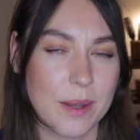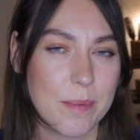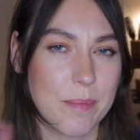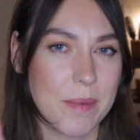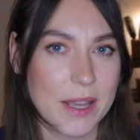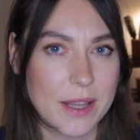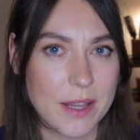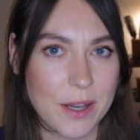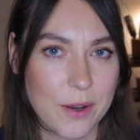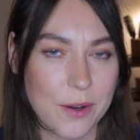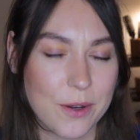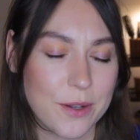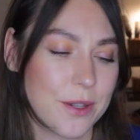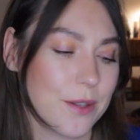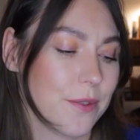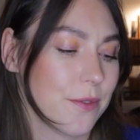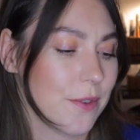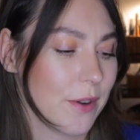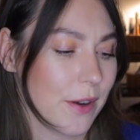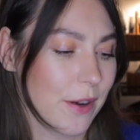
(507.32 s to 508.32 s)
the main accords
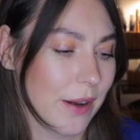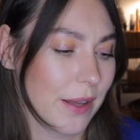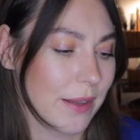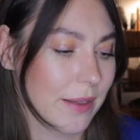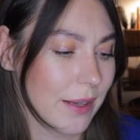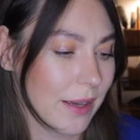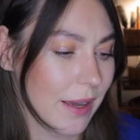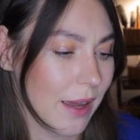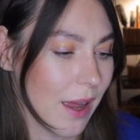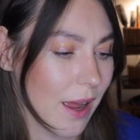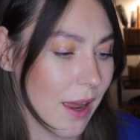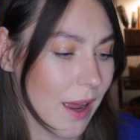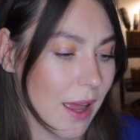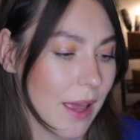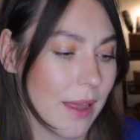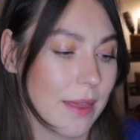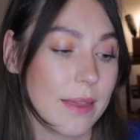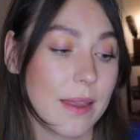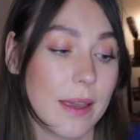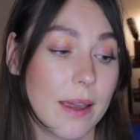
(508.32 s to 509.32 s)
on Fragrantica,
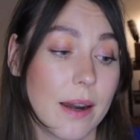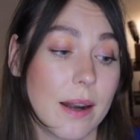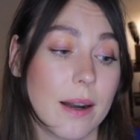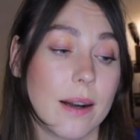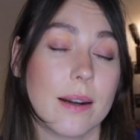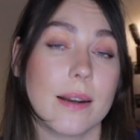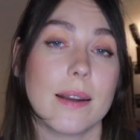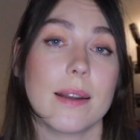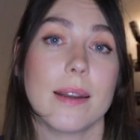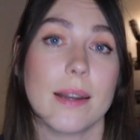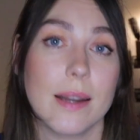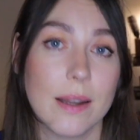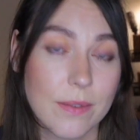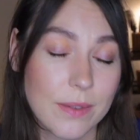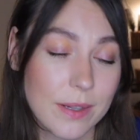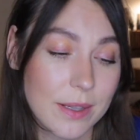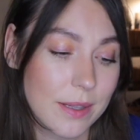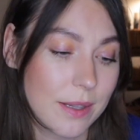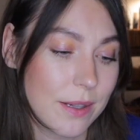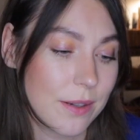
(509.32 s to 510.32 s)
and they are
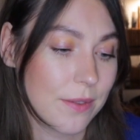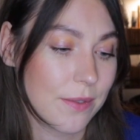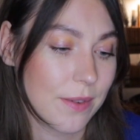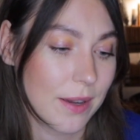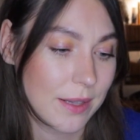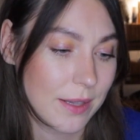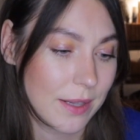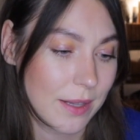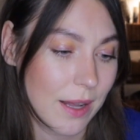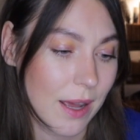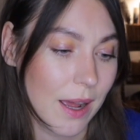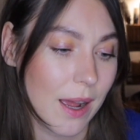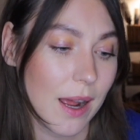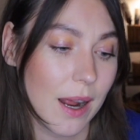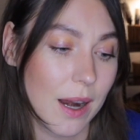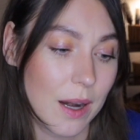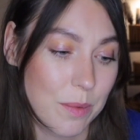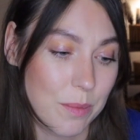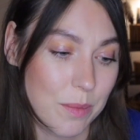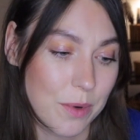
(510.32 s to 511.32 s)
lavender, vanilla,
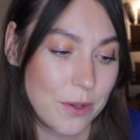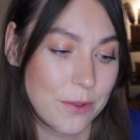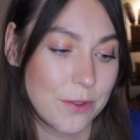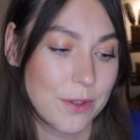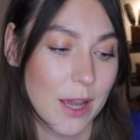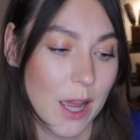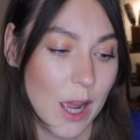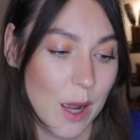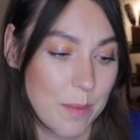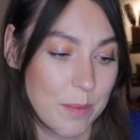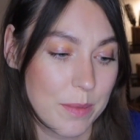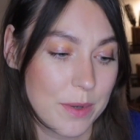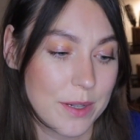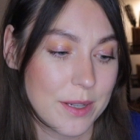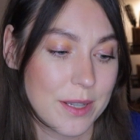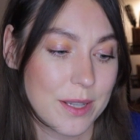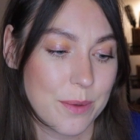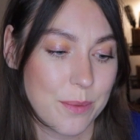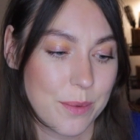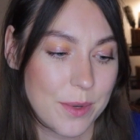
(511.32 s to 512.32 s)
almond, amber,
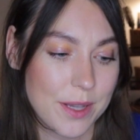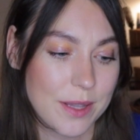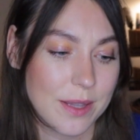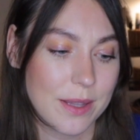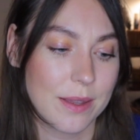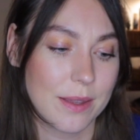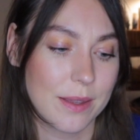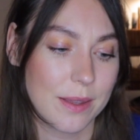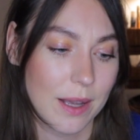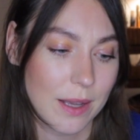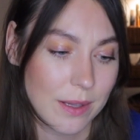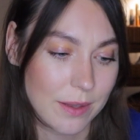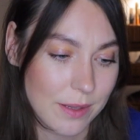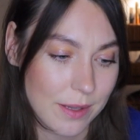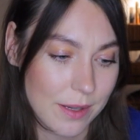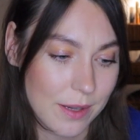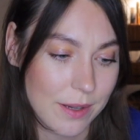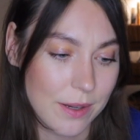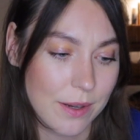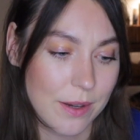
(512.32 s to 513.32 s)
sweet,
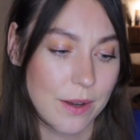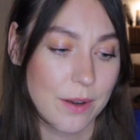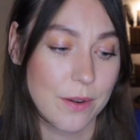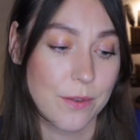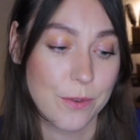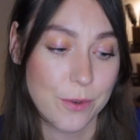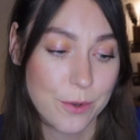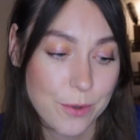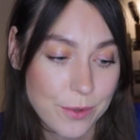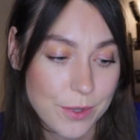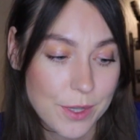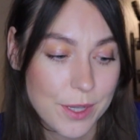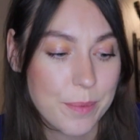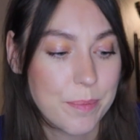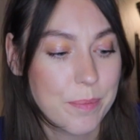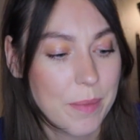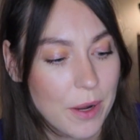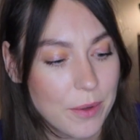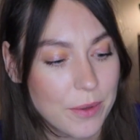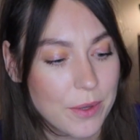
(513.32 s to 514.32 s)
nutty, fruity,
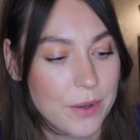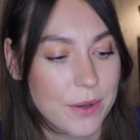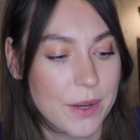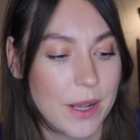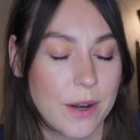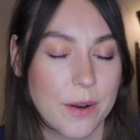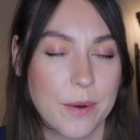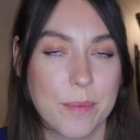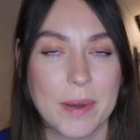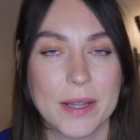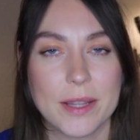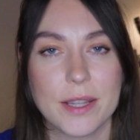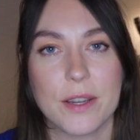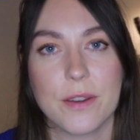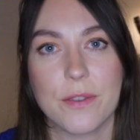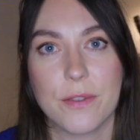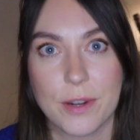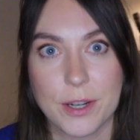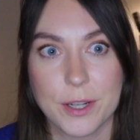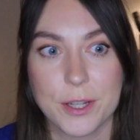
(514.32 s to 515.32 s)
powdery, aromatic,
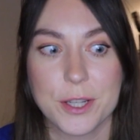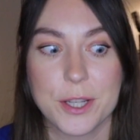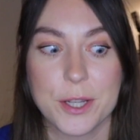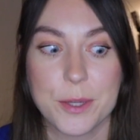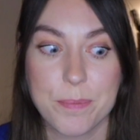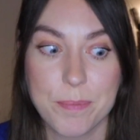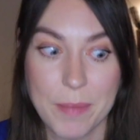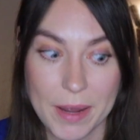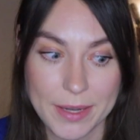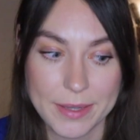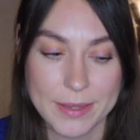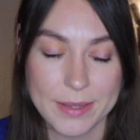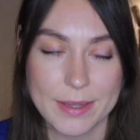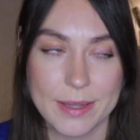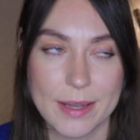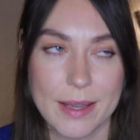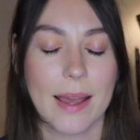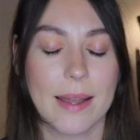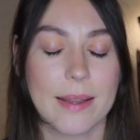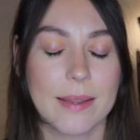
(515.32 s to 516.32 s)
fresh,
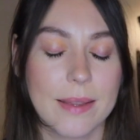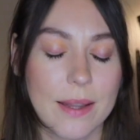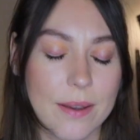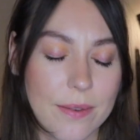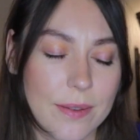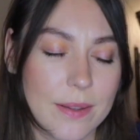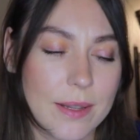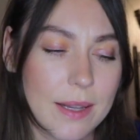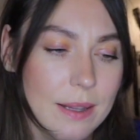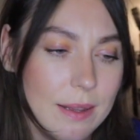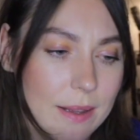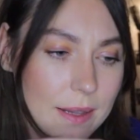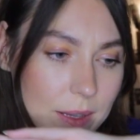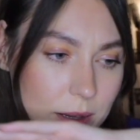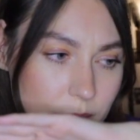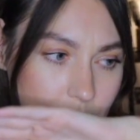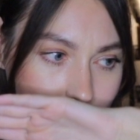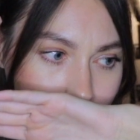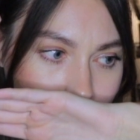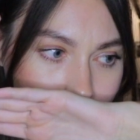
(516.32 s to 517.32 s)
spicy. And definitely
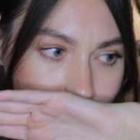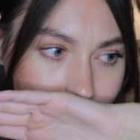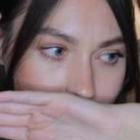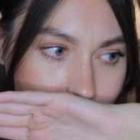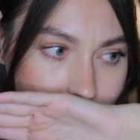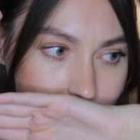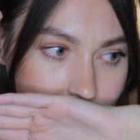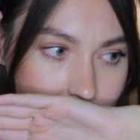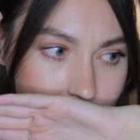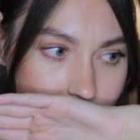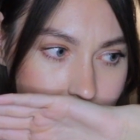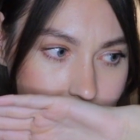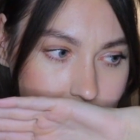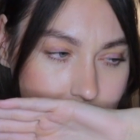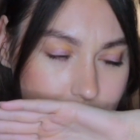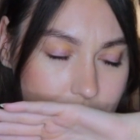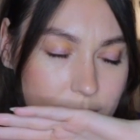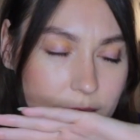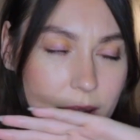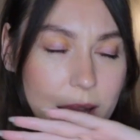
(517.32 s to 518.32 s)
I'm picking up
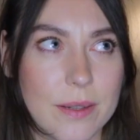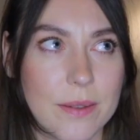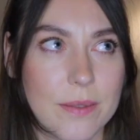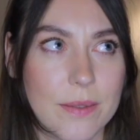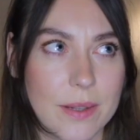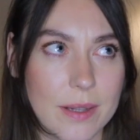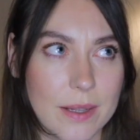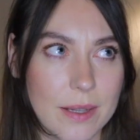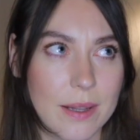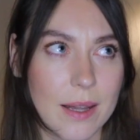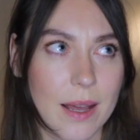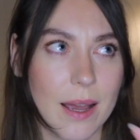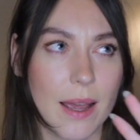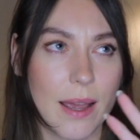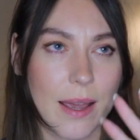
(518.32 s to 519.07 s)
lavender, vanilla